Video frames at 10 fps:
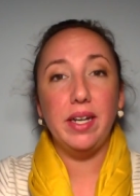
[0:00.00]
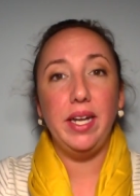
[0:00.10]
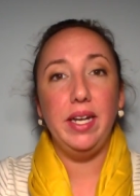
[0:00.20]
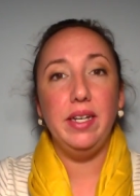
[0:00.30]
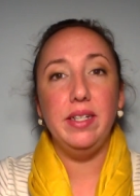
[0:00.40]

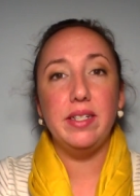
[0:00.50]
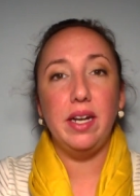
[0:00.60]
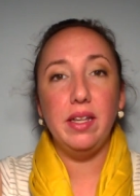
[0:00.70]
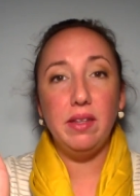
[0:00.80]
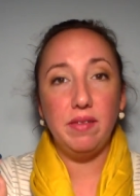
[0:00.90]
and
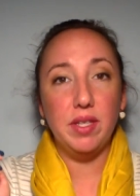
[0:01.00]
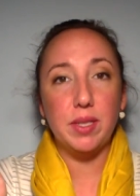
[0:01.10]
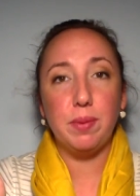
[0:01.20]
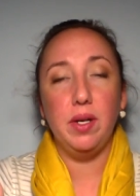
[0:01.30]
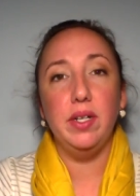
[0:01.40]
I love
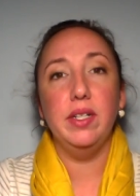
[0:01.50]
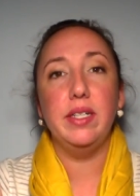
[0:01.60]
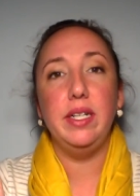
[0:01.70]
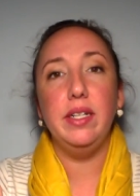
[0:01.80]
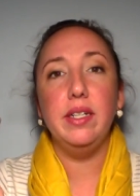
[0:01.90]
this
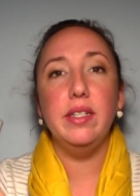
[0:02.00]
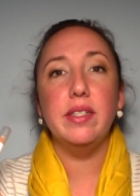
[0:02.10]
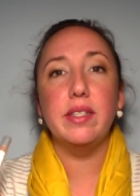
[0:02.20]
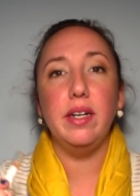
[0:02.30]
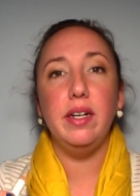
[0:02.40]
product. It
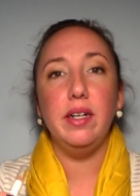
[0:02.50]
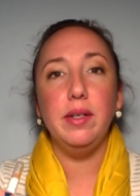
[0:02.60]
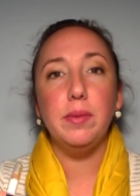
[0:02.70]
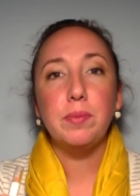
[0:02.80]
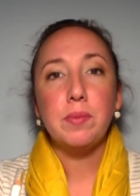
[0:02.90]
is uh,